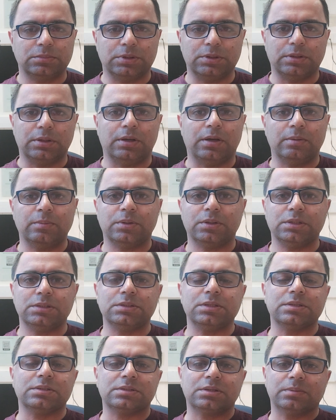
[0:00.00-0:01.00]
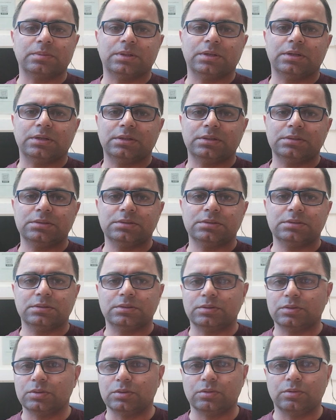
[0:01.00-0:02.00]
the hemorrhage is stabilized,
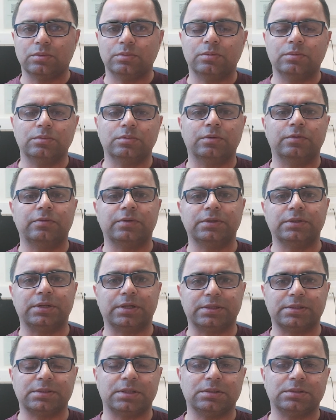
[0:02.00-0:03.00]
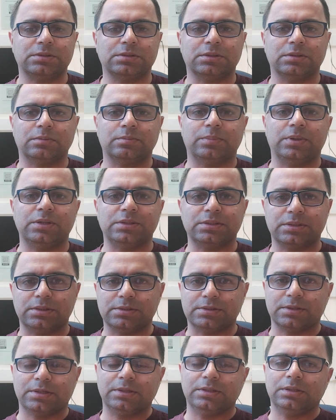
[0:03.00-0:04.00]
no further extension, patient
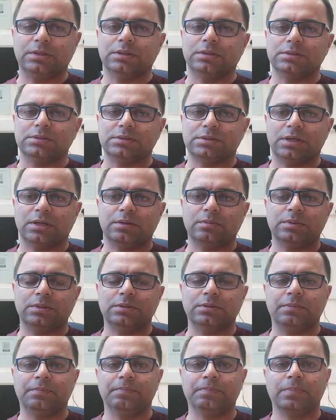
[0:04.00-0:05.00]
is clinically stable.